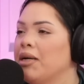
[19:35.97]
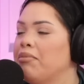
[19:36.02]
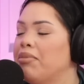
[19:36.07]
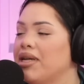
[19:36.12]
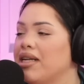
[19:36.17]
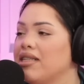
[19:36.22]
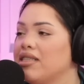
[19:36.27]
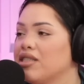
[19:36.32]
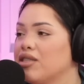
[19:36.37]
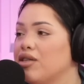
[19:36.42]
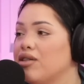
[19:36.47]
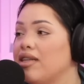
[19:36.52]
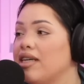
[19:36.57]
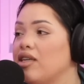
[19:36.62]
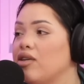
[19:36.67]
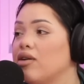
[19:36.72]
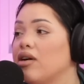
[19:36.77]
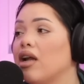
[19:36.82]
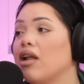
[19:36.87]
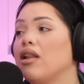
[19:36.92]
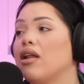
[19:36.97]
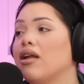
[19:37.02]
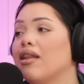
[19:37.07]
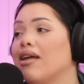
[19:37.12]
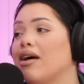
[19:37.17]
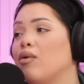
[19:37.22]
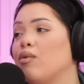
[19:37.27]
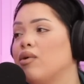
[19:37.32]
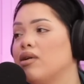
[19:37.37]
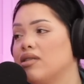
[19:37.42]
But it's good that you got a lot of
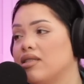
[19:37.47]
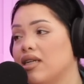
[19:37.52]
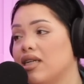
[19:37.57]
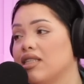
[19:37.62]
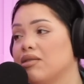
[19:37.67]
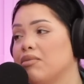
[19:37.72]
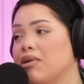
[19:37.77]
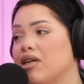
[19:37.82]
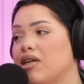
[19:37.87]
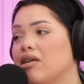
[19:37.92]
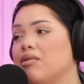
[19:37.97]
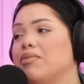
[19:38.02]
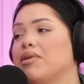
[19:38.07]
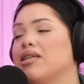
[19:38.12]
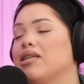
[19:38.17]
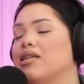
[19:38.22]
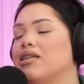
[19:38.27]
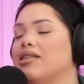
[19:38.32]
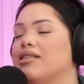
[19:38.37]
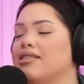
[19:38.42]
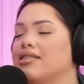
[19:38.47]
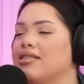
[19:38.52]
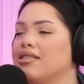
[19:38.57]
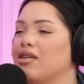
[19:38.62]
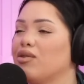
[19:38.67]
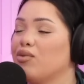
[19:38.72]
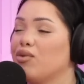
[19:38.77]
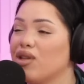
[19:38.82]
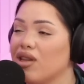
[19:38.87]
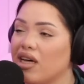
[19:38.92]
that one size, Mayra, because
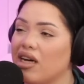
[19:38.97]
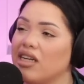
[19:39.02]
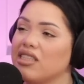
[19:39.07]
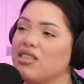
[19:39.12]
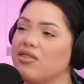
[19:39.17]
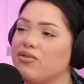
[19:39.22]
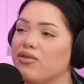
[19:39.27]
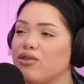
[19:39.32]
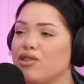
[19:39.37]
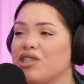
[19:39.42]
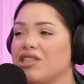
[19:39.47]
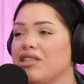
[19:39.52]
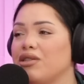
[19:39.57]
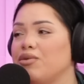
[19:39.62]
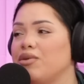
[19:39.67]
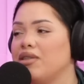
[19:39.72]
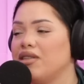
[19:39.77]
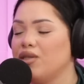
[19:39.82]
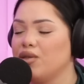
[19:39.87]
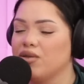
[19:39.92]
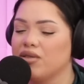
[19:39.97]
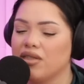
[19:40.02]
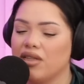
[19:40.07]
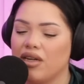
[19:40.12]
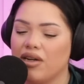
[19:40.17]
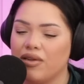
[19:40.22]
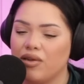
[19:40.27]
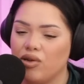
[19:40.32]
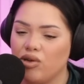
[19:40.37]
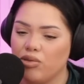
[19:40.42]
with us, unfortunately, we didn't use a
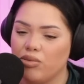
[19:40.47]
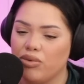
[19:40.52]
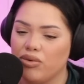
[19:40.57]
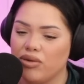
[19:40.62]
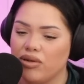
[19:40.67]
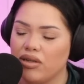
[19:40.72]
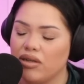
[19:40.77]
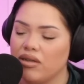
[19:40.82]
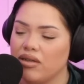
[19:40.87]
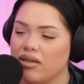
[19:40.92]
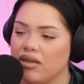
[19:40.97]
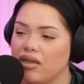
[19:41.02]
lot of the newborn.